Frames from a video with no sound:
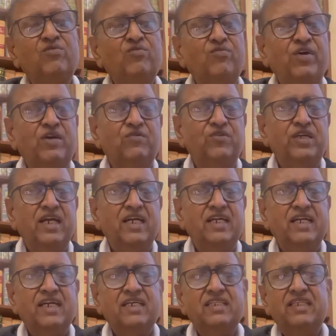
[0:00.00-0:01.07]
When we had
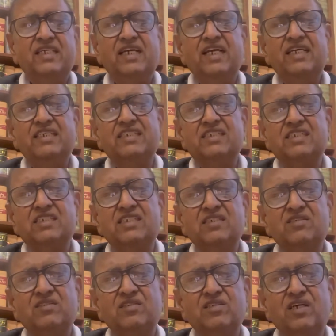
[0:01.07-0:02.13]
taken the case
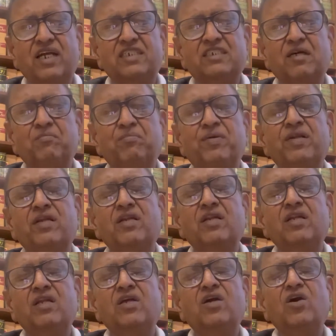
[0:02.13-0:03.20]
example
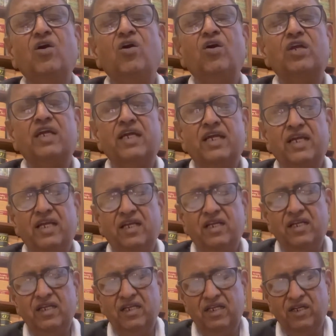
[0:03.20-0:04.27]
or
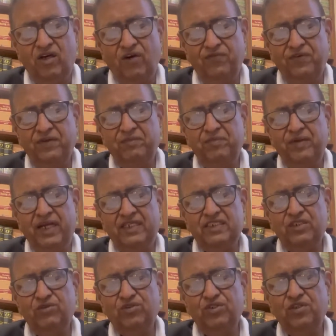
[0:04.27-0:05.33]
of a
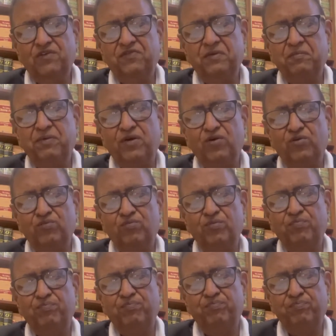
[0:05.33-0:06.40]
execution of a
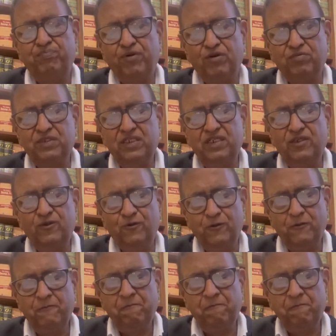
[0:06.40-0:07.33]
promissory note,